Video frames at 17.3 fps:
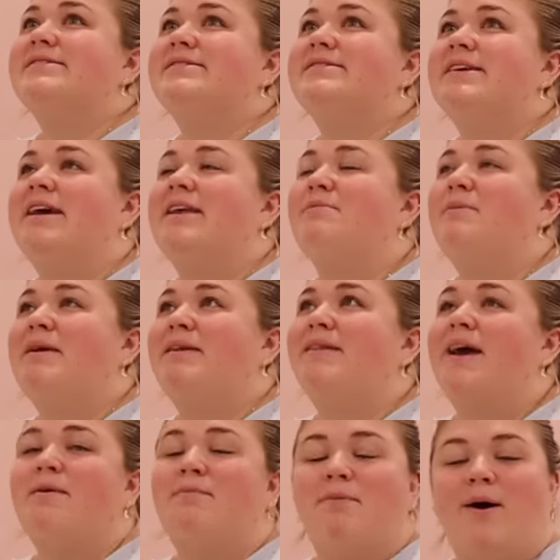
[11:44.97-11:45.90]
send me
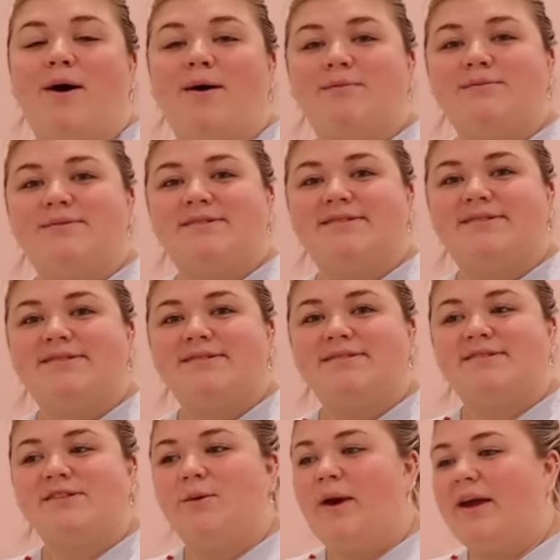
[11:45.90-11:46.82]
light bulbs
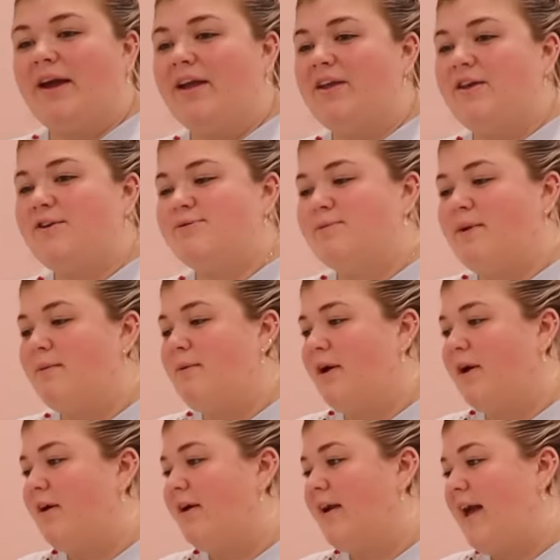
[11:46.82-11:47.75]
so I can use my mirror